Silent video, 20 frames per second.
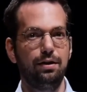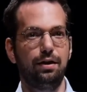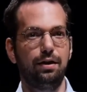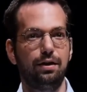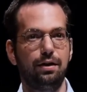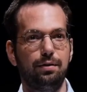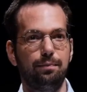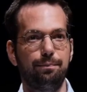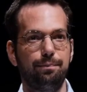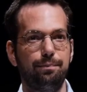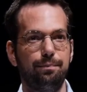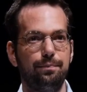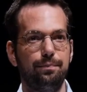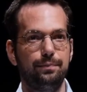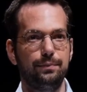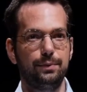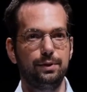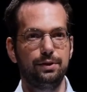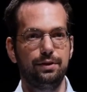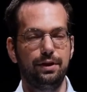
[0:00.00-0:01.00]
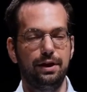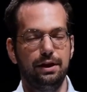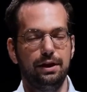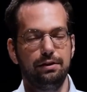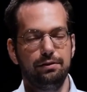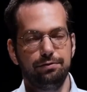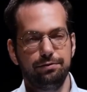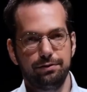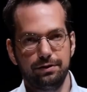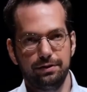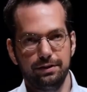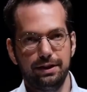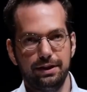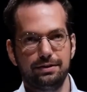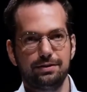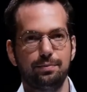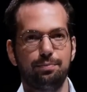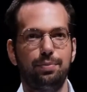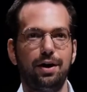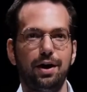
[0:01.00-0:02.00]
Um, If
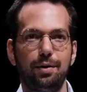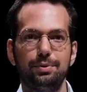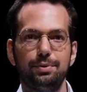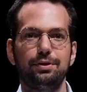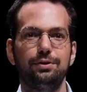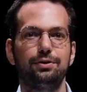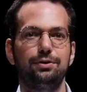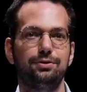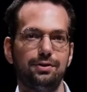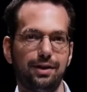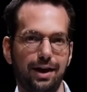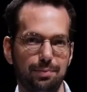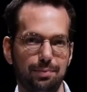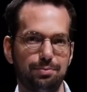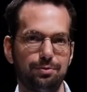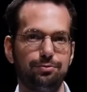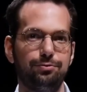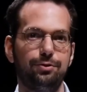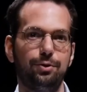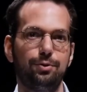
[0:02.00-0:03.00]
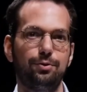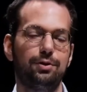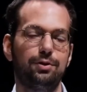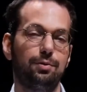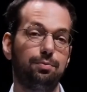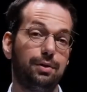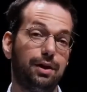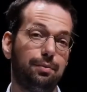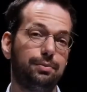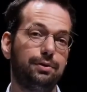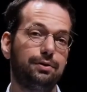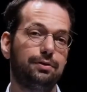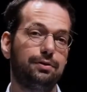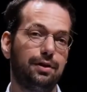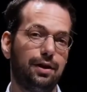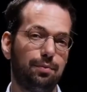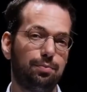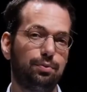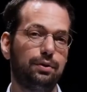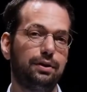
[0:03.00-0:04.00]
it's a popular type of phone or a popular
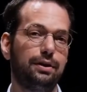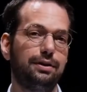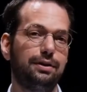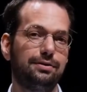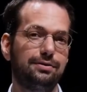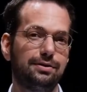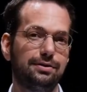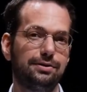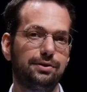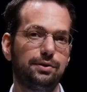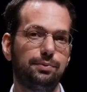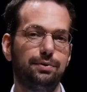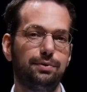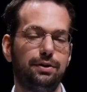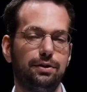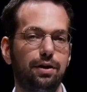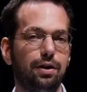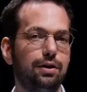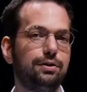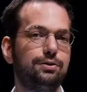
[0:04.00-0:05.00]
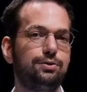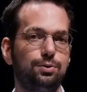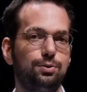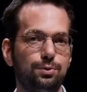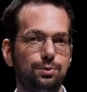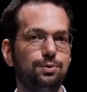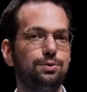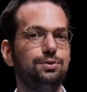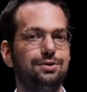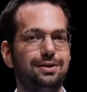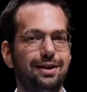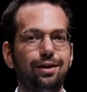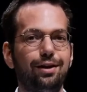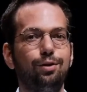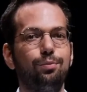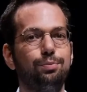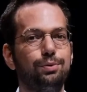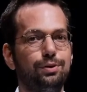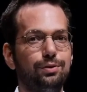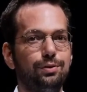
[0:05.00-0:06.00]
operating system, there are tools to
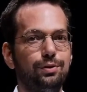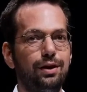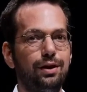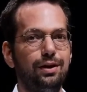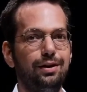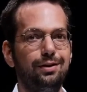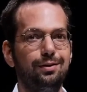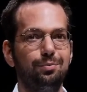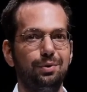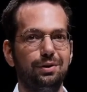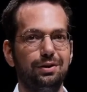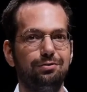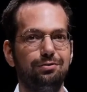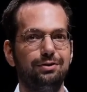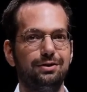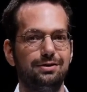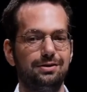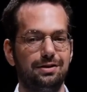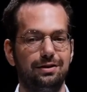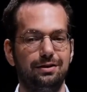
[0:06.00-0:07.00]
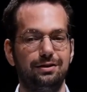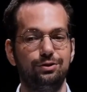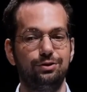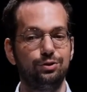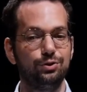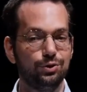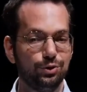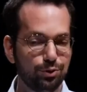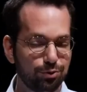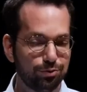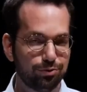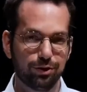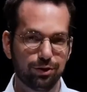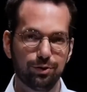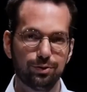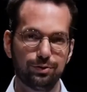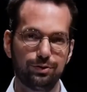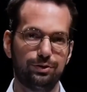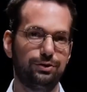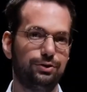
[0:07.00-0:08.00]
help you. But if it's a new
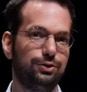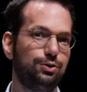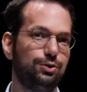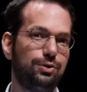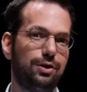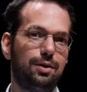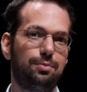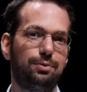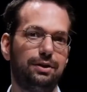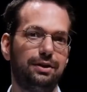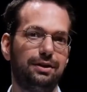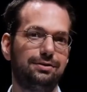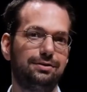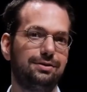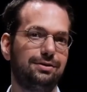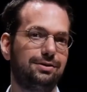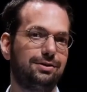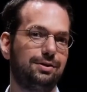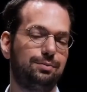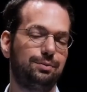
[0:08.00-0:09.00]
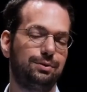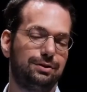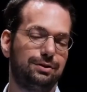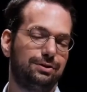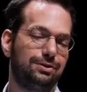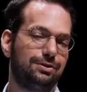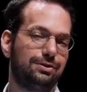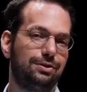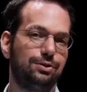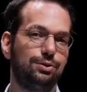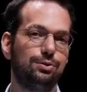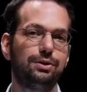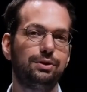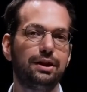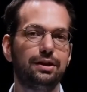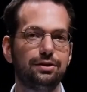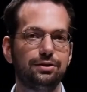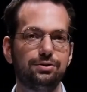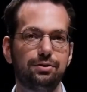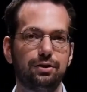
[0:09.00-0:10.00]
phone or a new operating system or just a new
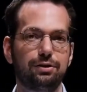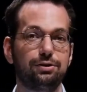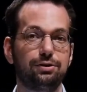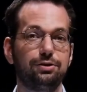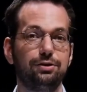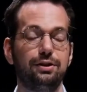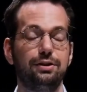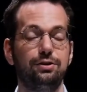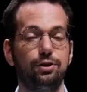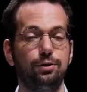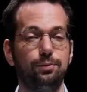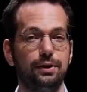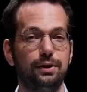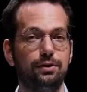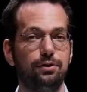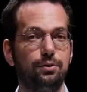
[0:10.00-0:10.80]
data structure that nobody